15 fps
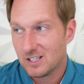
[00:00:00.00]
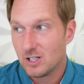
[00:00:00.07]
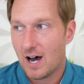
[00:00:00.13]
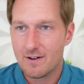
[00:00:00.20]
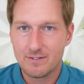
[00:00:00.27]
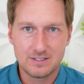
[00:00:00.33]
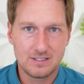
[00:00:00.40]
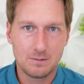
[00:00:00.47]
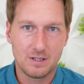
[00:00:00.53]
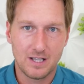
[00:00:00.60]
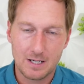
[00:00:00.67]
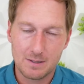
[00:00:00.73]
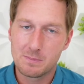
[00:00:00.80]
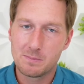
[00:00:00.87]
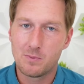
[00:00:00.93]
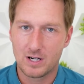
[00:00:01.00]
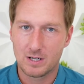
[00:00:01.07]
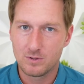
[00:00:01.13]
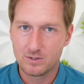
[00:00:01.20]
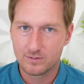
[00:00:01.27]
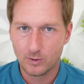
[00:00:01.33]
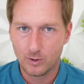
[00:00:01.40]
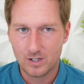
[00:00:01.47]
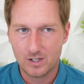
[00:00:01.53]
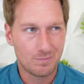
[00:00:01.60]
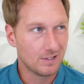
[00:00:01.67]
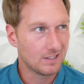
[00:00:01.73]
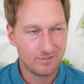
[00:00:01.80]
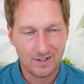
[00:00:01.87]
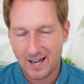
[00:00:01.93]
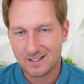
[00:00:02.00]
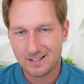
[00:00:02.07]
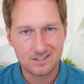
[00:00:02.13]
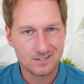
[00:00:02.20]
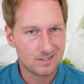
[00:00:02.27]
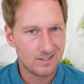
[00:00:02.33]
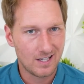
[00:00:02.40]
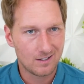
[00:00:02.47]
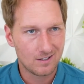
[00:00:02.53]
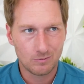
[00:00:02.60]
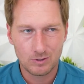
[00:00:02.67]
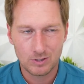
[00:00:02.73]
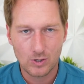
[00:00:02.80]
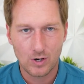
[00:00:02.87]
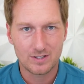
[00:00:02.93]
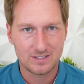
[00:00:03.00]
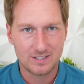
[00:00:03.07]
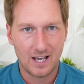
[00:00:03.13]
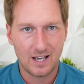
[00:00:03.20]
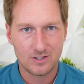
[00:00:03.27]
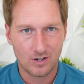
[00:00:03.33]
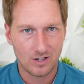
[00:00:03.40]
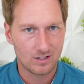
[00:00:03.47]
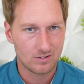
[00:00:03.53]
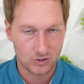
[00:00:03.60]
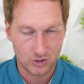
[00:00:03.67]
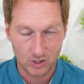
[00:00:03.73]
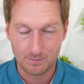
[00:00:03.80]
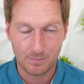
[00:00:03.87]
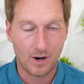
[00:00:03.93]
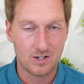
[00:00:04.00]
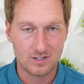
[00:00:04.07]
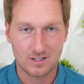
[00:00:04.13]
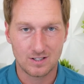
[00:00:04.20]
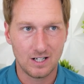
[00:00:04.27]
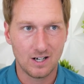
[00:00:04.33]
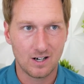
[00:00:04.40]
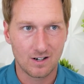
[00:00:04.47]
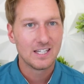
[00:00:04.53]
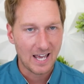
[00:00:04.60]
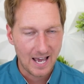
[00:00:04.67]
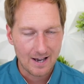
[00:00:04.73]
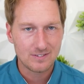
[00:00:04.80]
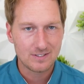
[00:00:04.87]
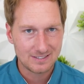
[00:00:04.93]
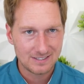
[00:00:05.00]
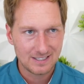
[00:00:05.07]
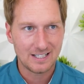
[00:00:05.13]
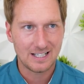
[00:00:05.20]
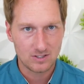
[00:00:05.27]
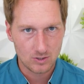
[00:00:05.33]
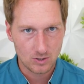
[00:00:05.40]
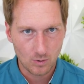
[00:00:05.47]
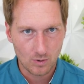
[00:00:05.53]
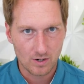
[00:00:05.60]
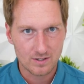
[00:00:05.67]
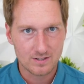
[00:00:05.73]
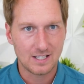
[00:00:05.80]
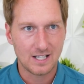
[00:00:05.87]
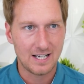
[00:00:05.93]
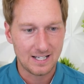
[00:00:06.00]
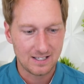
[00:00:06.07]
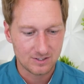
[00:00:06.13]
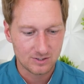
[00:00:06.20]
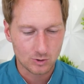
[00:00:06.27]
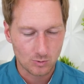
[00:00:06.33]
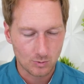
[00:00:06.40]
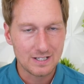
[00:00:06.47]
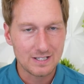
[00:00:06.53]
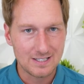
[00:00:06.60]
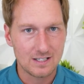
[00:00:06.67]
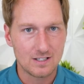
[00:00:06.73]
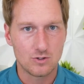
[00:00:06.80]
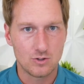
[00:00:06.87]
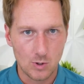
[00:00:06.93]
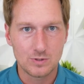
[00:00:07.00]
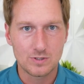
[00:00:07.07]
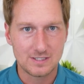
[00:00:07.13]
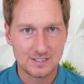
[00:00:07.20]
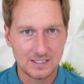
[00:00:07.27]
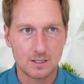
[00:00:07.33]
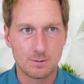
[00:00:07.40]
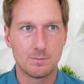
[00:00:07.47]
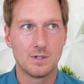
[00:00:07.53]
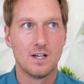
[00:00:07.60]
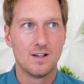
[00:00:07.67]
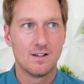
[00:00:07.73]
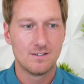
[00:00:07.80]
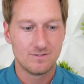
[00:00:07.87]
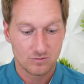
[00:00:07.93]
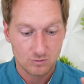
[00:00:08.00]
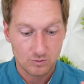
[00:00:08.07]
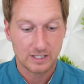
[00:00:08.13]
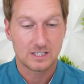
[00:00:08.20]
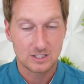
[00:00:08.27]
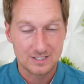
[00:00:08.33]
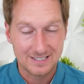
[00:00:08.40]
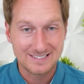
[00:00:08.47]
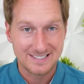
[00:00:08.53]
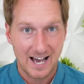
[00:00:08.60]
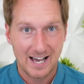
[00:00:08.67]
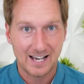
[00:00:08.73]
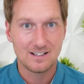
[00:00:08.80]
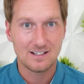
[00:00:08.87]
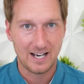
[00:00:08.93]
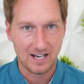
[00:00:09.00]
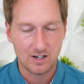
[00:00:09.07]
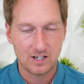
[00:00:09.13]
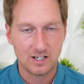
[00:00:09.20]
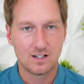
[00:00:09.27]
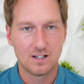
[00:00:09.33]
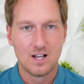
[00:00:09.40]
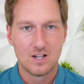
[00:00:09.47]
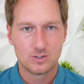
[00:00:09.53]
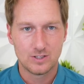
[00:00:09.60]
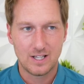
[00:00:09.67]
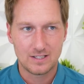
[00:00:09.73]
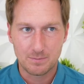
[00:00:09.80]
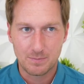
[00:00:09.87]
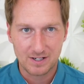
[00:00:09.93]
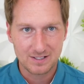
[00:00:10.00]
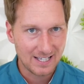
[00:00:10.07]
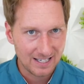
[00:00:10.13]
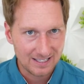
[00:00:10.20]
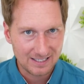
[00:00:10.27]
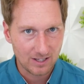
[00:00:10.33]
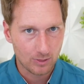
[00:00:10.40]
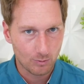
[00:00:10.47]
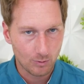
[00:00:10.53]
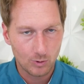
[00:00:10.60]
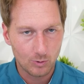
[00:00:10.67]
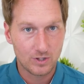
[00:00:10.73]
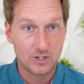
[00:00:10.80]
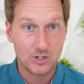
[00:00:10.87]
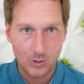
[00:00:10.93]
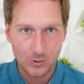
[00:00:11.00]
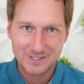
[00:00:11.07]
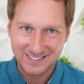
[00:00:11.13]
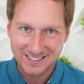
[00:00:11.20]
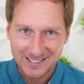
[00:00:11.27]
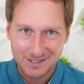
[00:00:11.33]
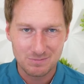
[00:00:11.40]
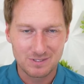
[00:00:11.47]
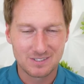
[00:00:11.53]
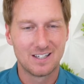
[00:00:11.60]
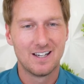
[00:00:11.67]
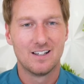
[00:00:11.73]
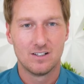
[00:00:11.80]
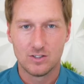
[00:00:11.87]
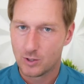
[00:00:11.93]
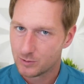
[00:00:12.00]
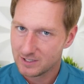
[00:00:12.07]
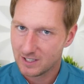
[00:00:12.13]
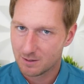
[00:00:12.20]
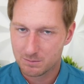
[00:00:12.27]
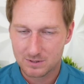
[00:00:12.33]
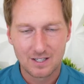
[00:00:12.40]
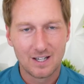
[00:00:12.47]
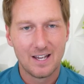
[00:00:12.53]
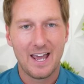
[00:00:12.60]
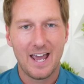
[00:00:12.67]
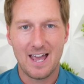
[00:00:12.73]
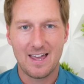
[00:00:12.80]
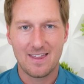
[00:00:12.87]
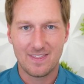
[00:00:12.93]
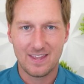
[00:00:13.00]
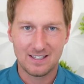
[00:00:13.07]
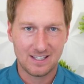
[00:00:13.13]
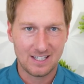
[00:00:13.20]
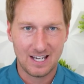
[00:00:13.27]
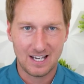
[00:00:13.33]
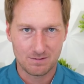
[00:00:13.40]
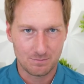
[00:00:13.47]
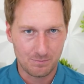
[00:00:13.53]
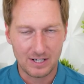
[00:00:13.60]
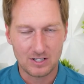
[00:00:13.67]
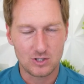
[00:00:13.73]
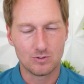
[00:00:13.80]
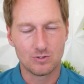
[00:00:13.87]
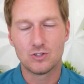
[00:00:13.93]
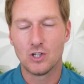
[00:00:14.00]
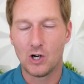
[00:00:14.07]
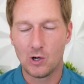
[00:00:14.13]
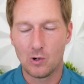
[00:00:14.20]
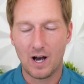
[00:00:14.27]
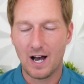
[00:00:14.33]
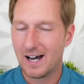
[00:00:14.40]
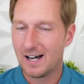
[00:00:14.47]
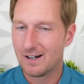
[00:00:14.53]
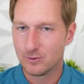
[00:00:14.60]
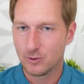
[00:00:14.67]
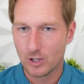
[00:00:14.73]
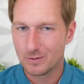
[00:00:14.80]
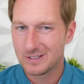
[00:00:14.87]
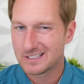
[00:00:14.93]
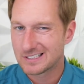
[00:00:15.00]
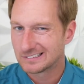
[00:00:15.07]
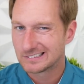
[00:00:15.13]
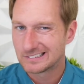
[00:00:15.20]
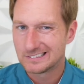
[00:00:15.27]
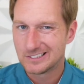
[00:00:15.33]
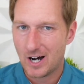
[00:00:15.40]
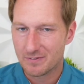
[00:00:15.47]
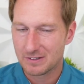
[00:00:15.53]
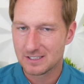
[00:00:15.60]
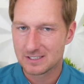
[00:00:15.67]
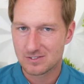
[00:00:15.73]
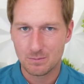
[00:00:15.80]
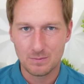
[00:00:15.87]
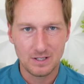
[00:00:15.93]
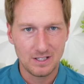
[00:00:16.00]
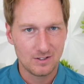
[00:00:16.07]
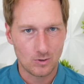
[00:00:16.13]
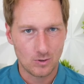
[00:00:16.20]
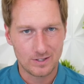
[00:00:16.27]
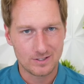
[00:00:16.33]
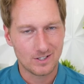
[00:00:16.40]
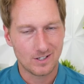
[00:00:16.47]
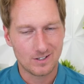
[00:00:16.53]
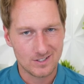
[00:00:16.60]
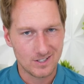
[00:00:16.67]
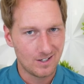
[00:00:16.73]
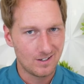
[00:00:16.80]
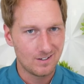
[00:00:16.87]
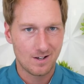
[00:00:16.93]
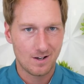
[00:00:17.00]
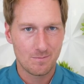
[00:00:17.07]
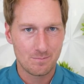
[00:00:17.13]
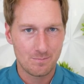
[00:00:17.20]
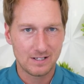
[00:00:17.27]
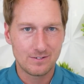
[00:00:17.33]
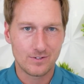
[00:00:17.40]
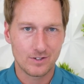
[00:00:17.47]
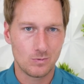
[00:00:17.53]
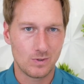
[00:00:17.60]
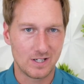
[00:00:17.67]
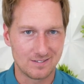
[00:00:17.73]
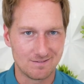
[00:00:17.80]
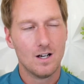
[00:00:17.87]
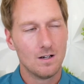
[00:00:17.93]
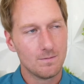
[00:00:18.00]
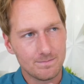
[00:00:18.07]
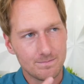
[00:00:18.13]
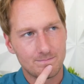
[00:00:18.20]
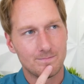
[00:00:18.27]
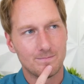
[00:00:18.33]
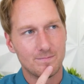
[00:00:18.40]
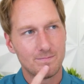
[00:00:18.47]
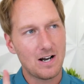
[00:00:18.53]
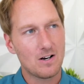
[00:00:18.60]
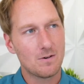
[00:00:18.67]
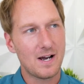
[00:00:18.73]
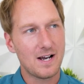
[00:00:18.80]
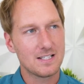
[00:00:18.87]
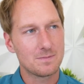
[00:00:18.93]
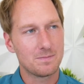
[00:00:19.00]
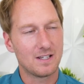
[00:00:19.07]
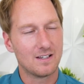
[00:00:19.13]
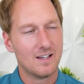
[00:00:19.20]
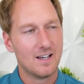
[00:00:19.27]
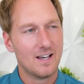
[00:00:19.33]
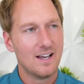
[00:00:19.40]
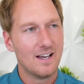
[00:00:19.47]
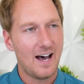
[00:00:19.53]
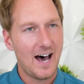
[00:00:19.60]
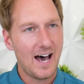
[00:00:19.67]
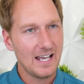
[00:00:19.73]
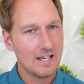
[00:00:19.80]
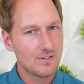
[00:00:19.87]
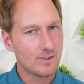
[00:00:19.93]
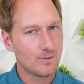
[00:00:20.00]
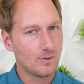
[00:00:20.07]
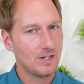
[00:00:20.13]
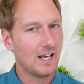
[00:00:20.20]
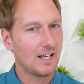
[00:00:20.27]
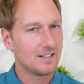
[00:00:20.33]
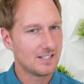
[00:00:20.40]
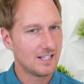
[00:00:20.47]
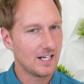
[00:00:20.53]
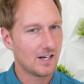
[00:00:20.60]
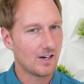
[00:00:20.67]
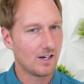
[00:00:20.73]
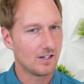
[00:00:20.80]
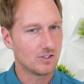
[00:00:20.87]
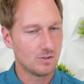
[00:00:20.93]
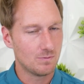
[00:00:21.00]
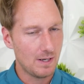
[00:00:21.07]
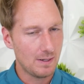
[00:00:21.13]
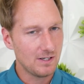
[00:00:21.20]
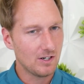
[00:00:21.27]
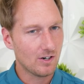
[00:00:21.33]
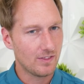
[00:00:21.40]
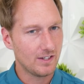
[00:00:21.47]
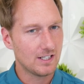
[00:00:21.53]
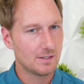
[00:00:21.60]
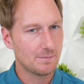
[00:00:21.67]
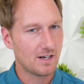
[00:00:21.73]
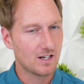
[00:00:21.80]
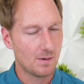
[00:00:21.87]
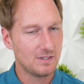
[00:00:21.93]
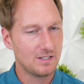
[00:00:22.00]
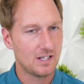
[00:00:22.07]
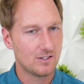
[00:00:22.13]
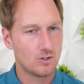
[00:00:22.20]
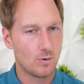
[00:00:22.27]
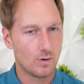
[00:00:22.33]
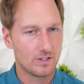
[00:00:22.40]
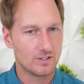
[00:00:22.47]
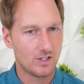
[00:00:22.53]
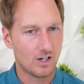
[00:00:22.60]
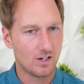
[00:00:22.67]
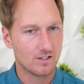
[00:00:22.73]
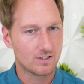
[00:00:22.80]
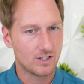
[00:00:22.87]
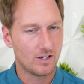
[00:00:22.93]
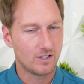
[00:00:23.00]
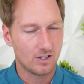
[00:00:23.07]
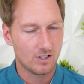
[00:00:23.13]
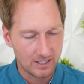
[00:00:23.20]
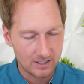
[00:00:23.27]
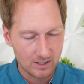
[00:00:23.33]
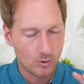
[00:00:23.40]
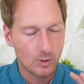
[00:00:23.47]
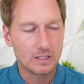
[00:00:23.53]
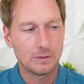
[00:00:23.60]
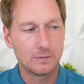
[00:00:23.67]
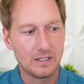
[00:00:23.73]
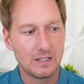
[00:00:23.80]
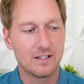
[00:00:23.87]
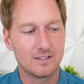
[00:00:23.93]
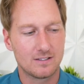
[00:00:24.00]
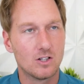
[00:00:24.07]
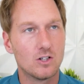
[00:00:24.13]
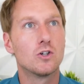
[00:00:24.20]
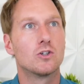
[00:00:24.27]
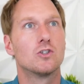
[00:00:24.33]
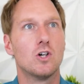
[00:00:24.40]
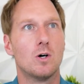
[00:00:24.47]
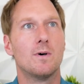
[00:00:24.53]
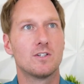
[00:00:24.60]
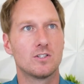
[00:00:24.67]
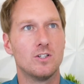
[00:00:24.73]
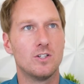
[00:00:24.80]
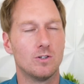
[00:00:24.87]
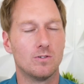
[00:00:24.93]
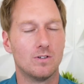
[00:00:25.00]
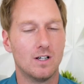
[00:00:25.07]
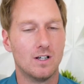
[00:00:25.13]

know, obviously a lot of people want to move to Florida, but the fact is, is that when you go outside during certain parts of the year, you have to sit indoors in a screened-in no-see-um, like designed area so that the bugs can't get through the no-see-ums Museums and they can't bite you. So uh, Florida was off the list for me. Northwest Arkansas, big for the win. Hmm, that reminds me. I have a three-day itinerary, so maybe you're thinking about coming down to Northwest Arkansas and you're, and you're quickly realizing there's so much to do